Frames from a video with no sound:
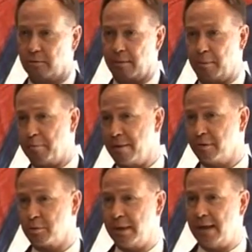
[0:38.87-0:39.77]
grab a
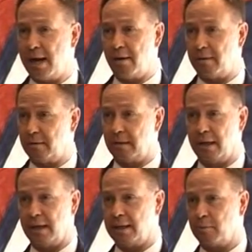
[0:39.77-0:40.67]
beverage right now,
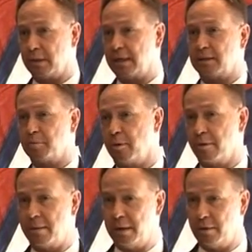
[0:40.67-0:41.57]
and then we're going to get the
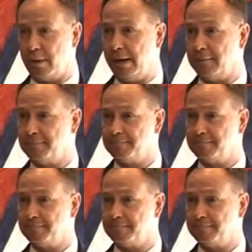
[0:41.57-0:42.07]
program underway.